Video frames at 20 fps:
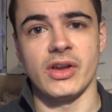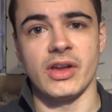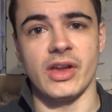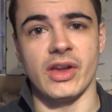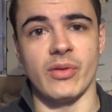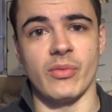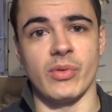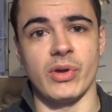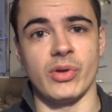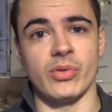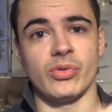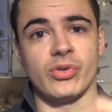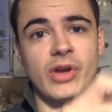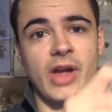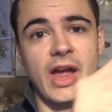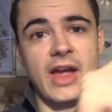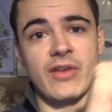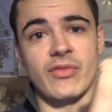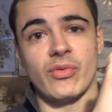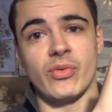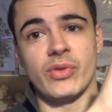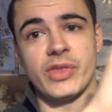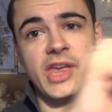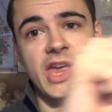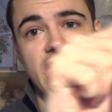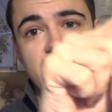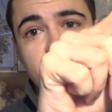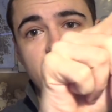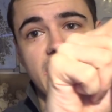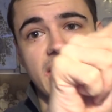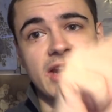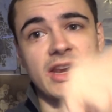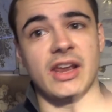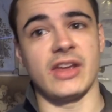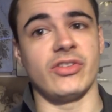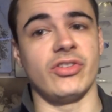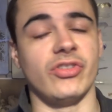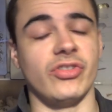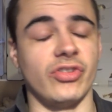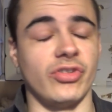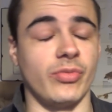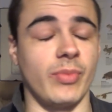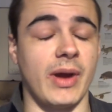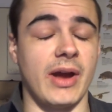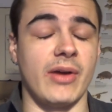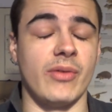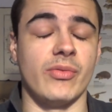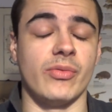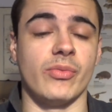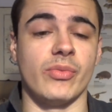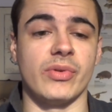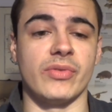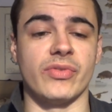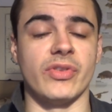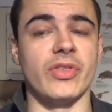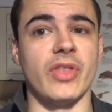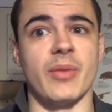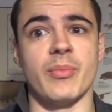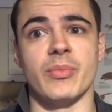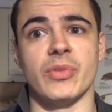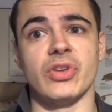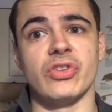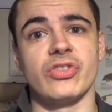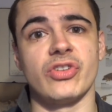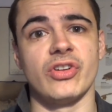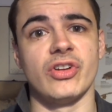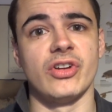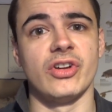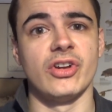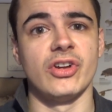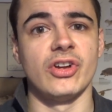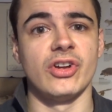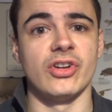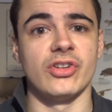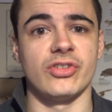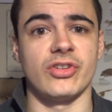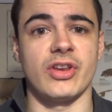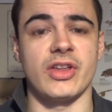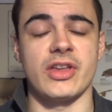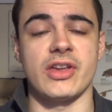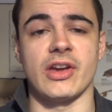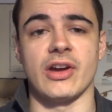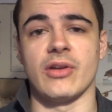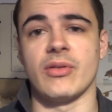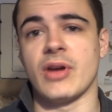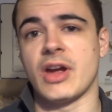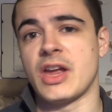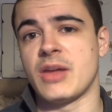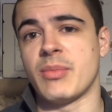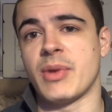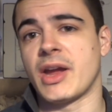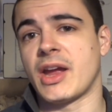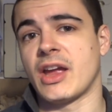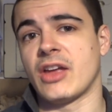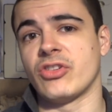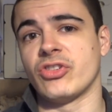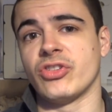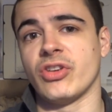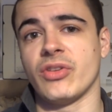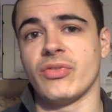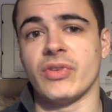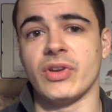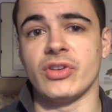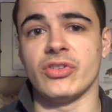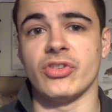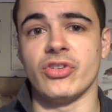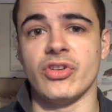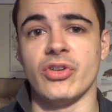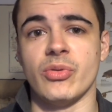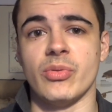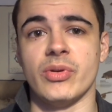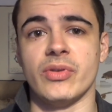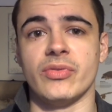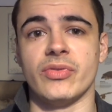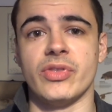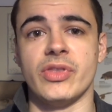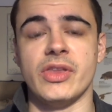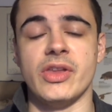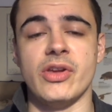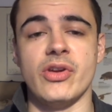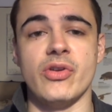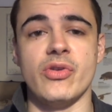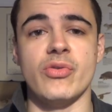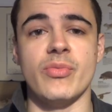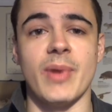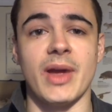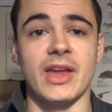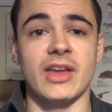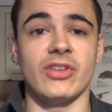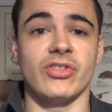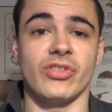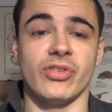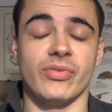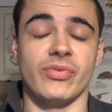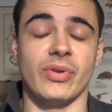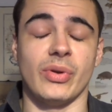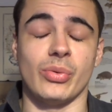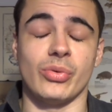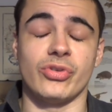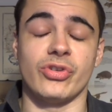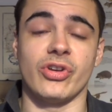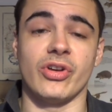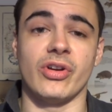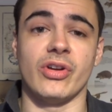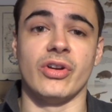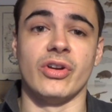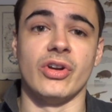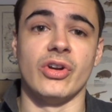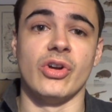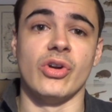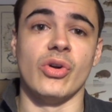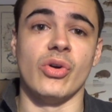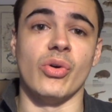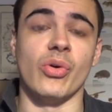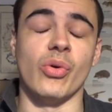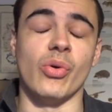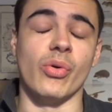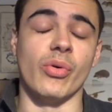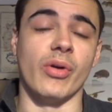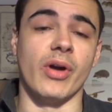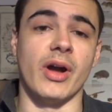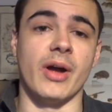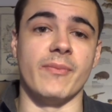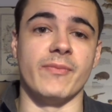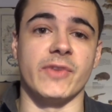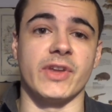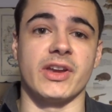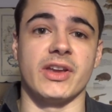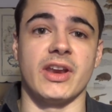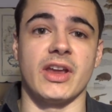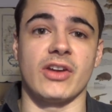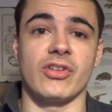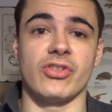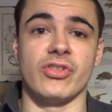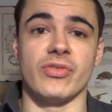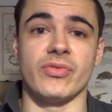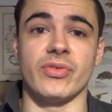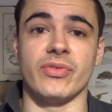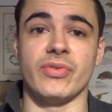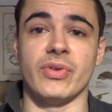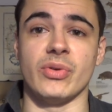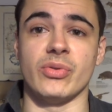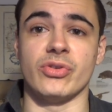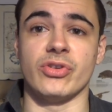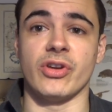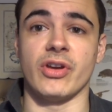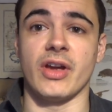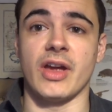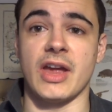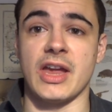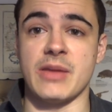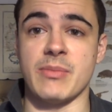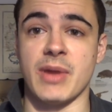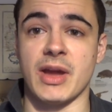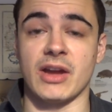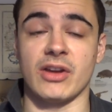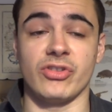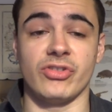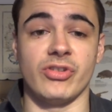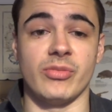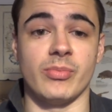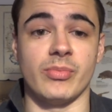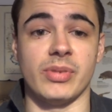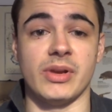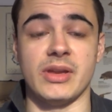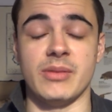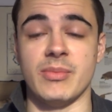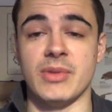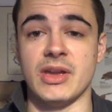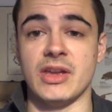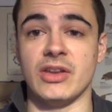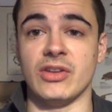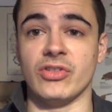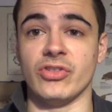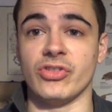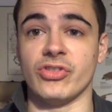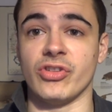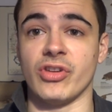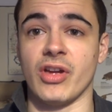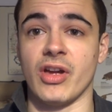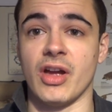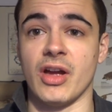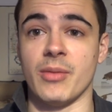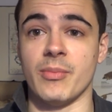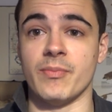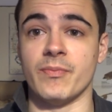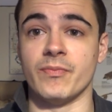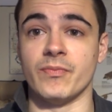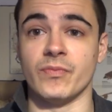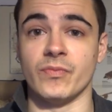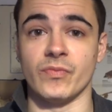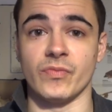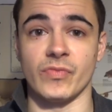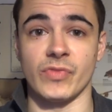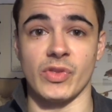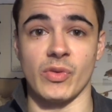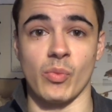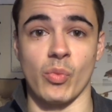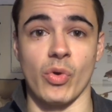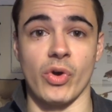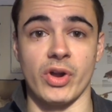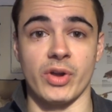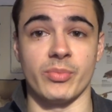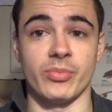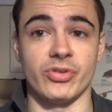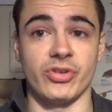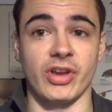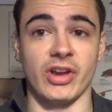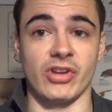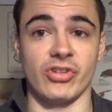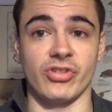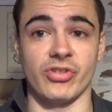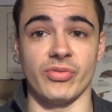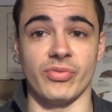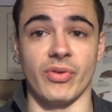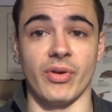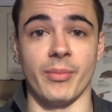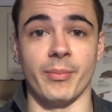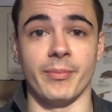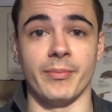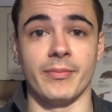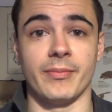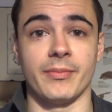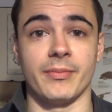it will have all the ABEK letters as well with the numbers. So there you go, ABEK has nothing to do with who makes the filter or the connection of the filter. ABEK simply means what it protects you from.